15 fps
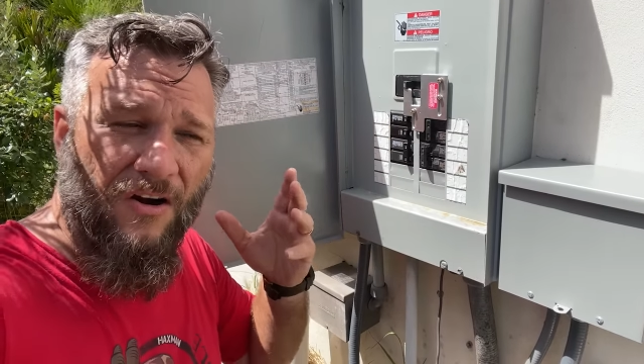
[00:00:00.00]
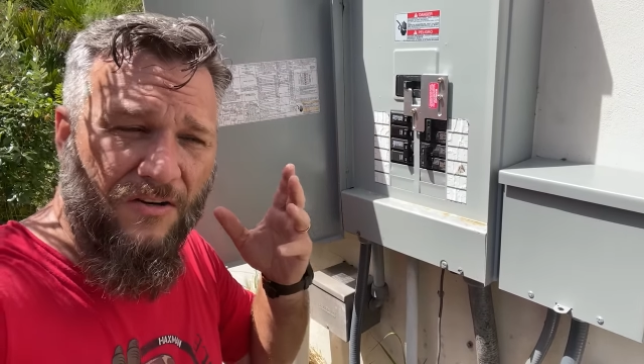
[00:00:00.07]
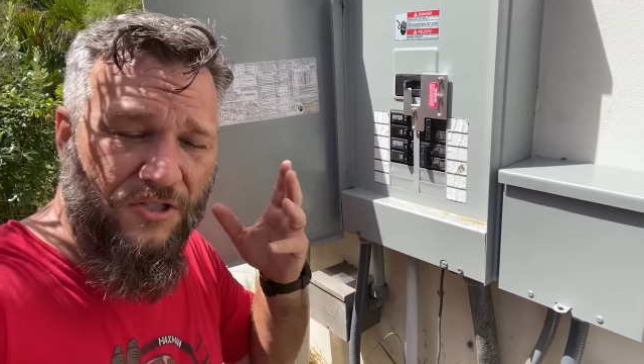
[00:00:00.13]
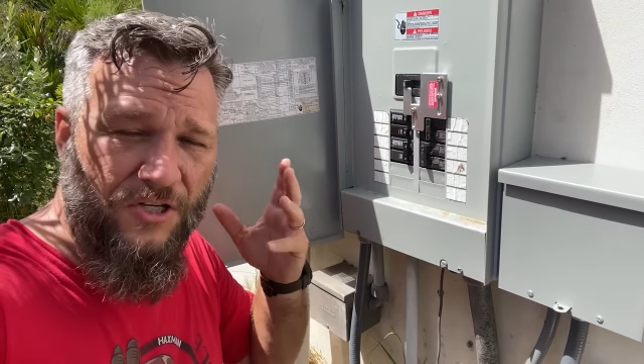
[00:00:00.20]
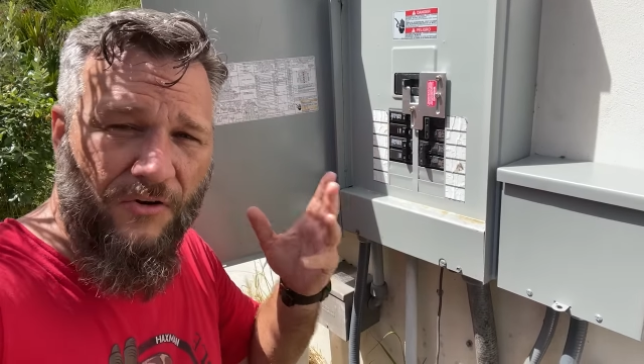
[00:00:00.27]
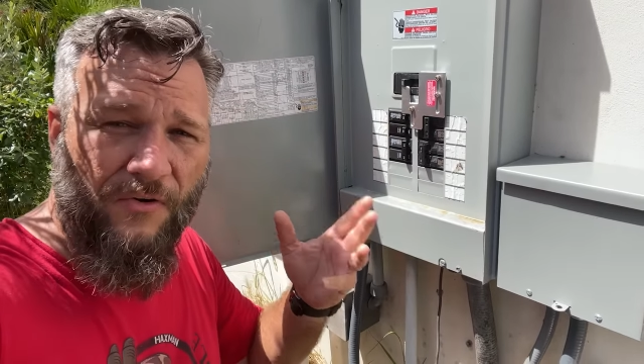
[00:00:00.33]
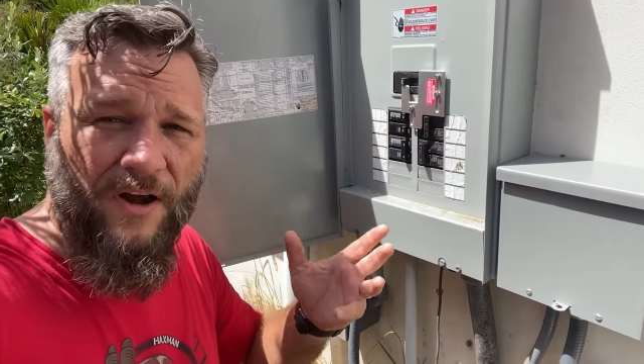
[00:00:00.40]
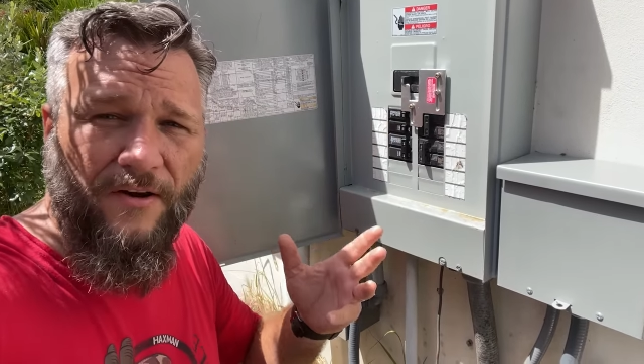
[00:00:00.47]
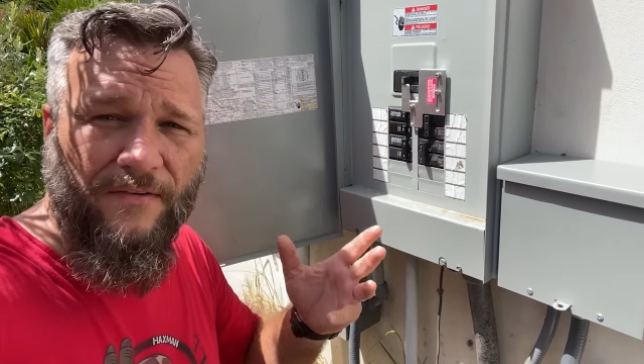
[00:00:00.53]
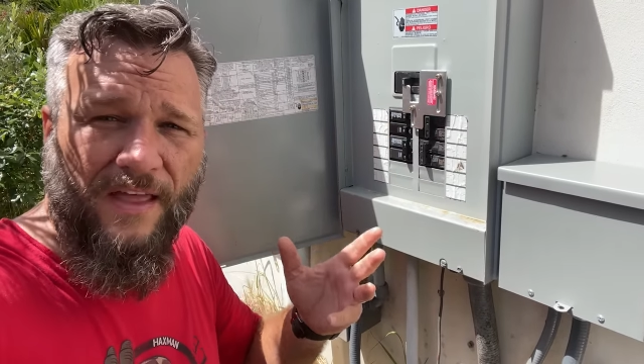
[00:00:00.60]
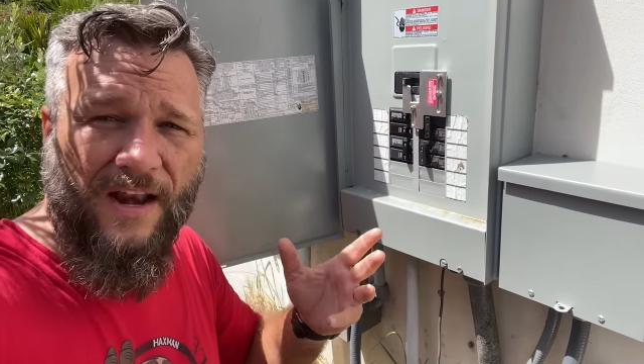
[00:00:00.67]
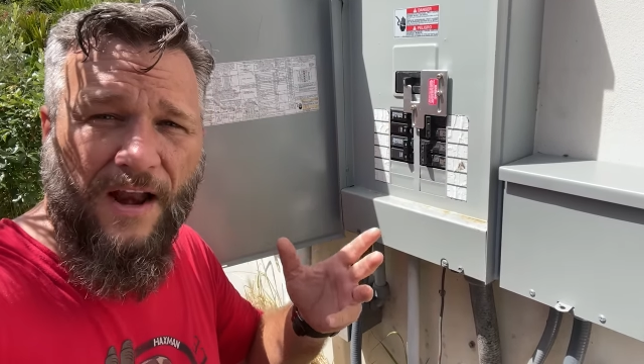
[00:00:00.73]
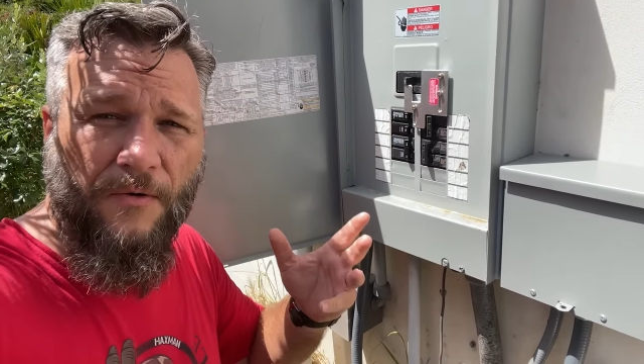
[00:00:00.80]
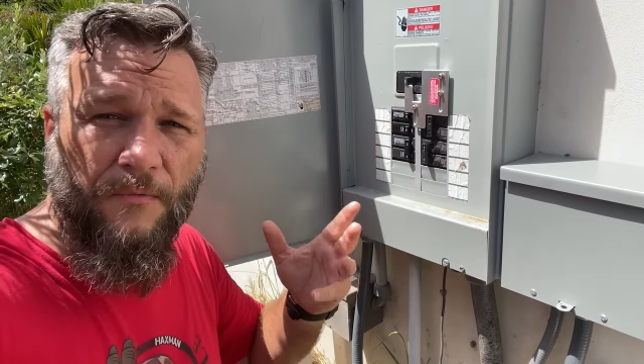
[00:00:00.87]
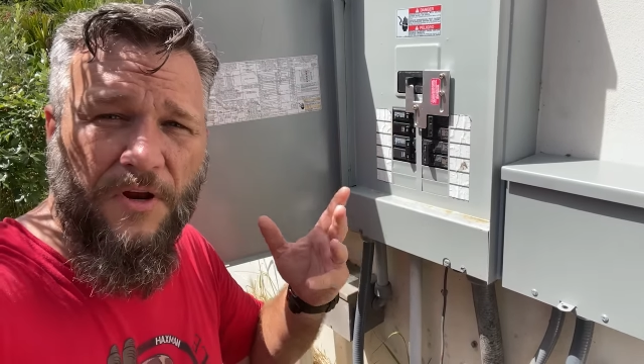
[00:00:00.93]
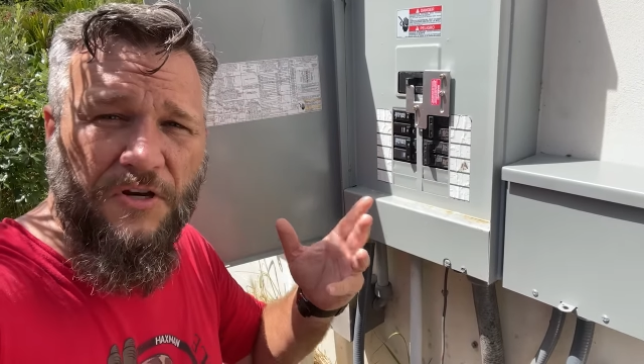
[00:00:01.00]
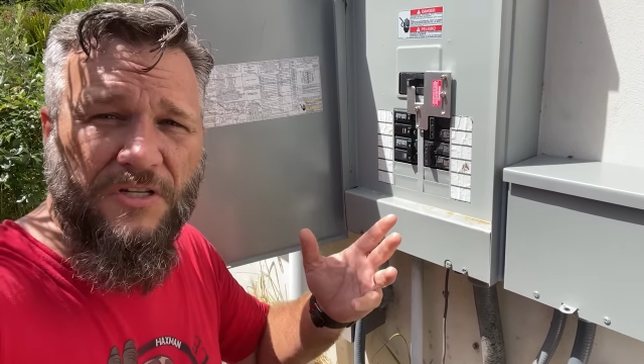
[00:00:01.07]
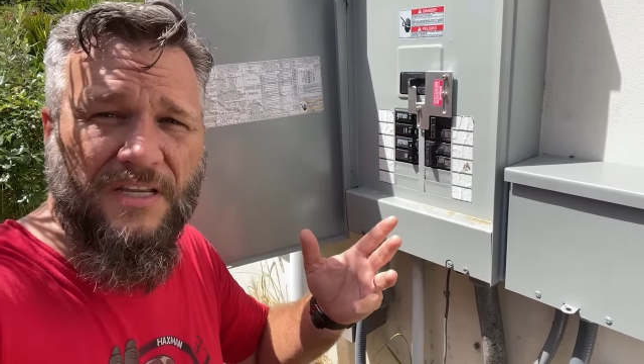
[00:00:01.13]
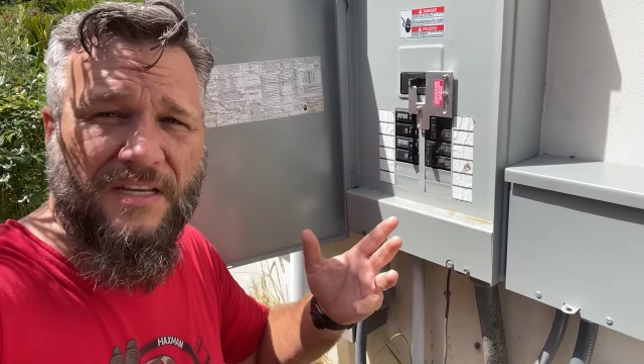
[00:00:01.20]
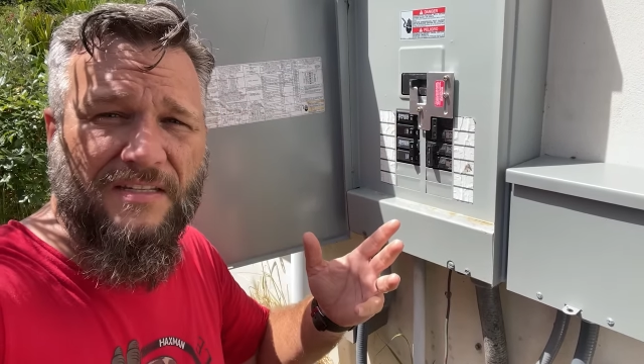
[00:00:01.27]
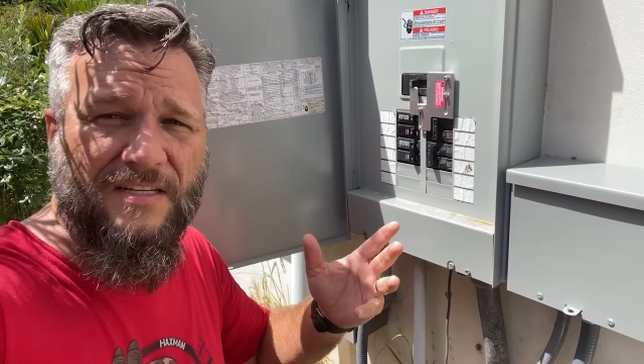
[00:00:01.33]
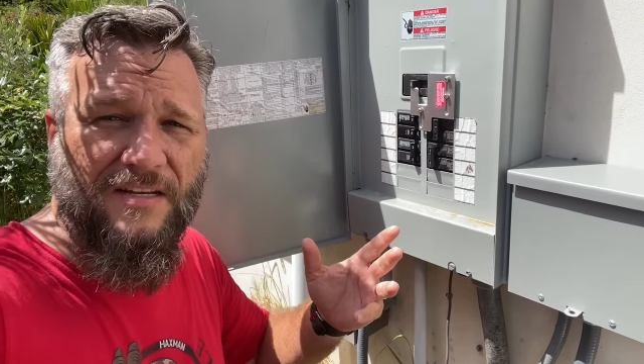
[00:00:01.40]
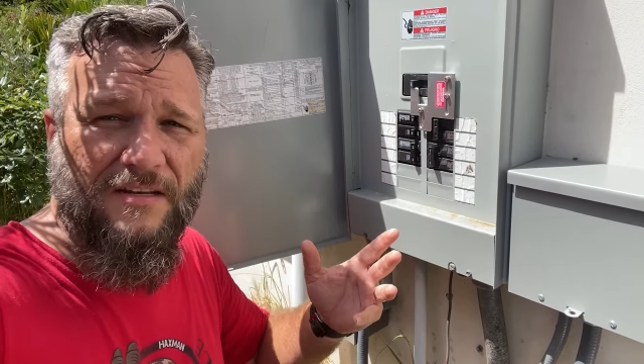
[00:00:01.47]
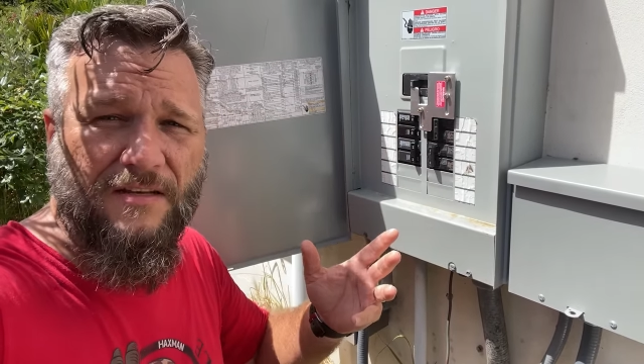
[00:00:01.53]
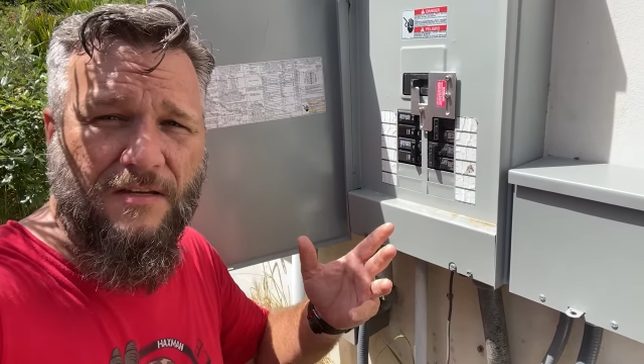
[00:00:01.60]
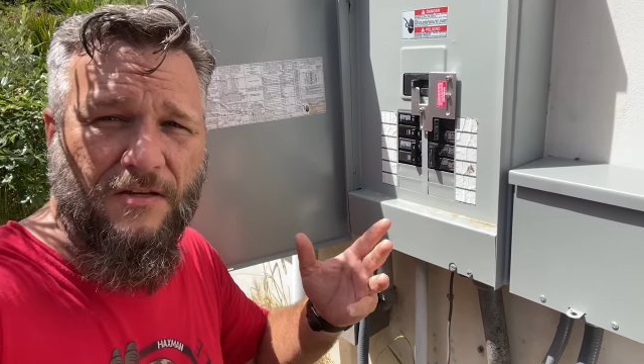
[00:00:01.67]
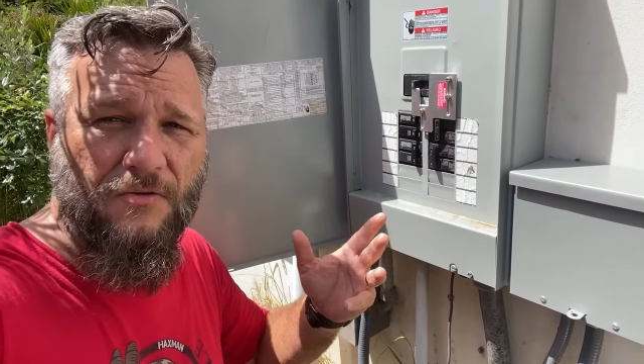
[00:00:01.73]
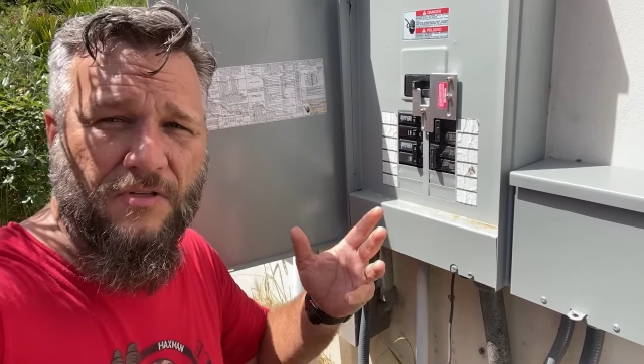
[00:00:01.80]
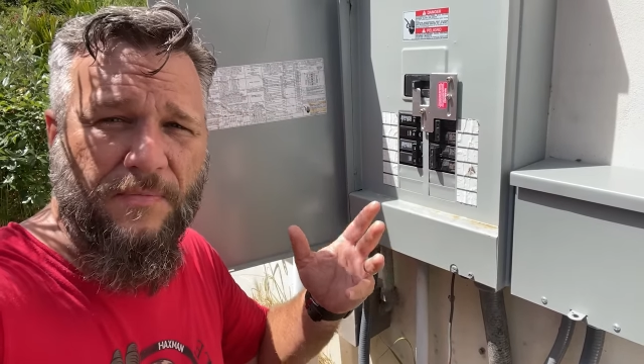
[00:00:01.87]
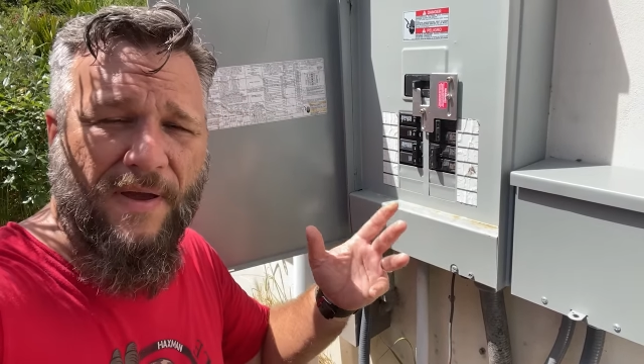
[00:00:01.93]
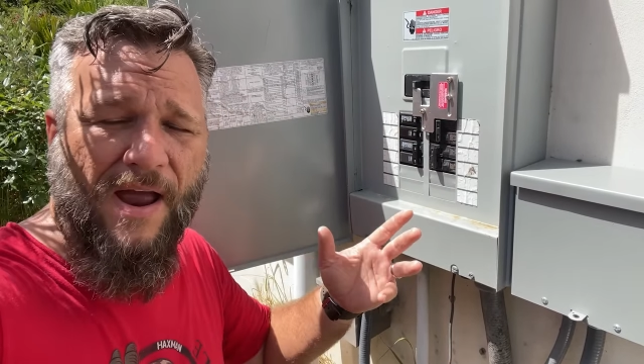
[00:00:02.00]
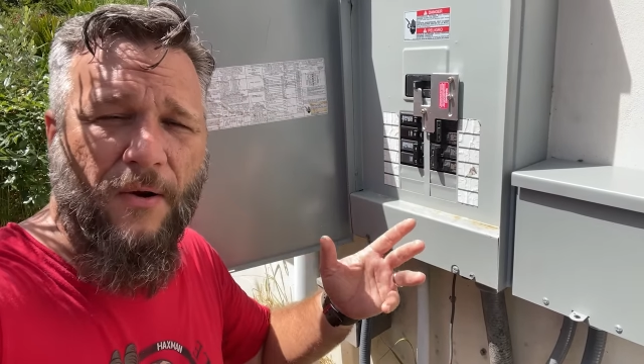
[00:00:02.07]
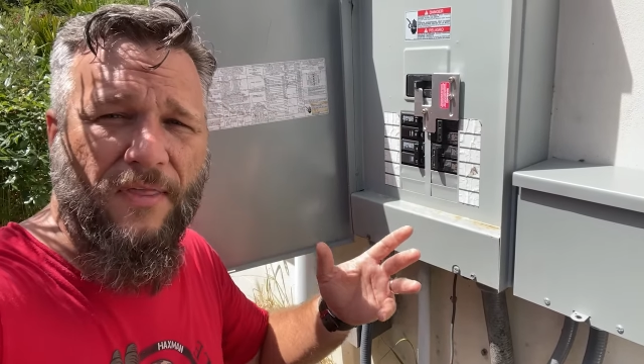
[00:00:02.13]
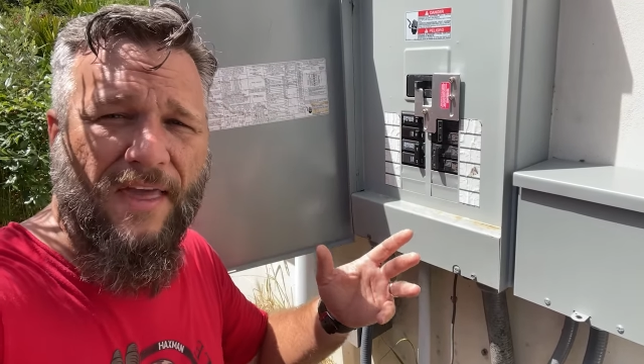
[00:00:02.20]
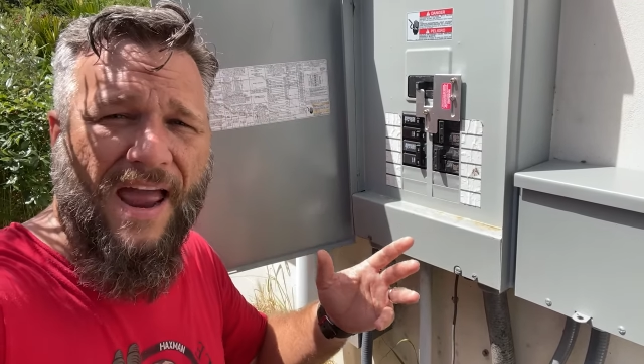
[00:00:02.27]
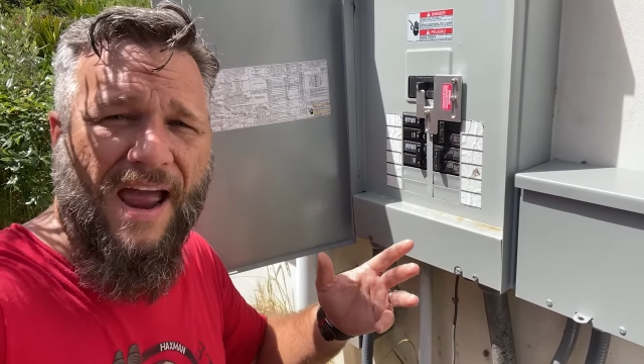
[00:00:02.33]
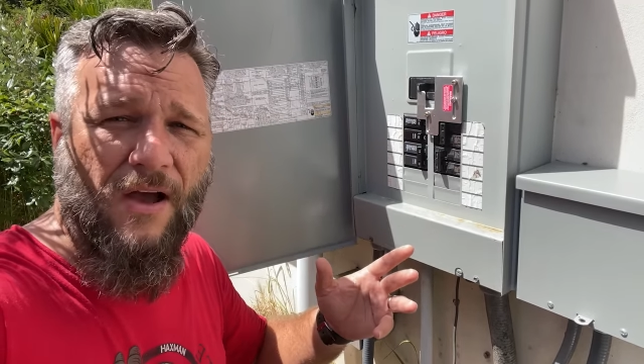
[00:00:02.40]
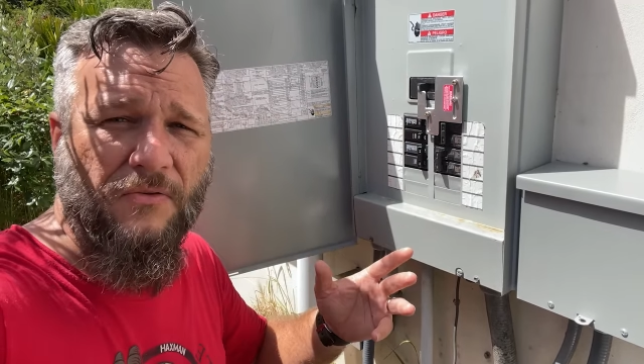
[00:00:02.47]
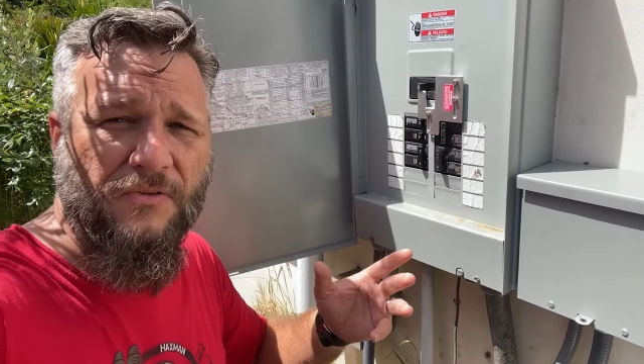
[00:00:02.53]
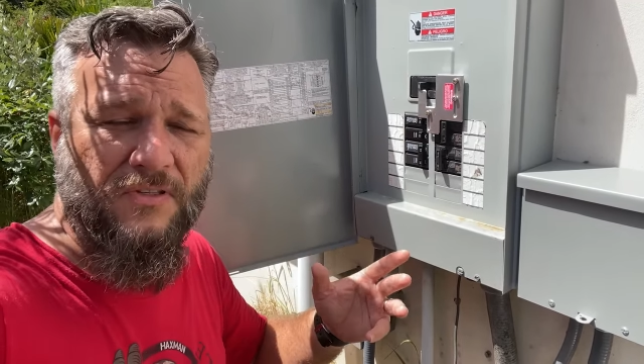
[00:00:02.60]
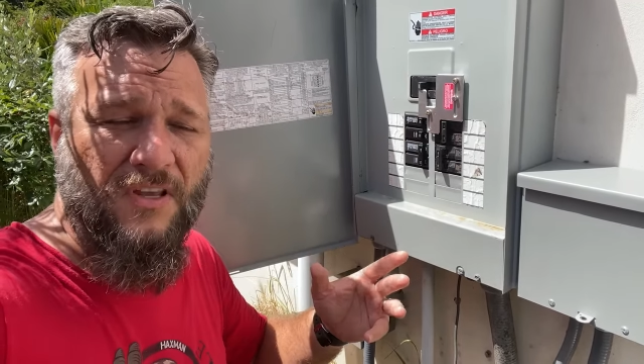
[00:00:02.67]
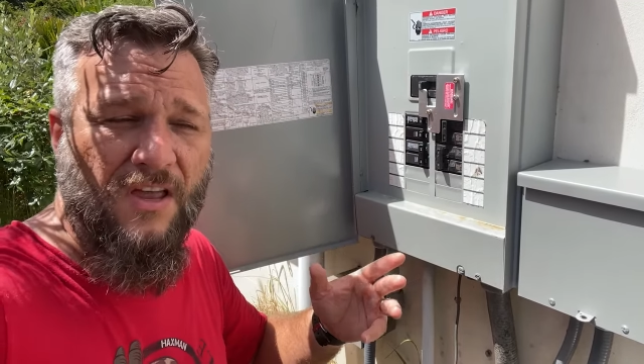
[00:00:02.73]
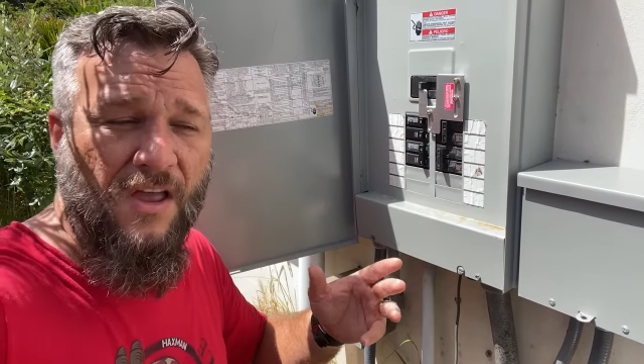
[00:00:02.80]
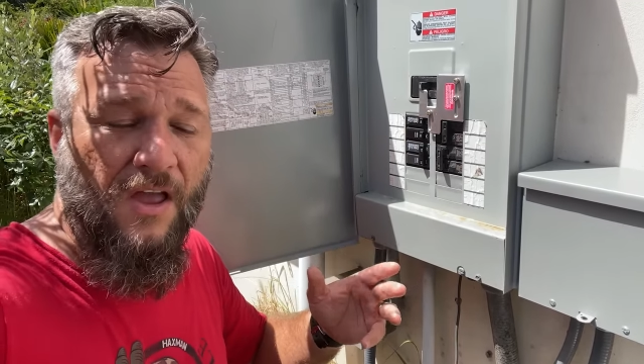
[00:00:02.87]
generator that I originally intended to use to power the house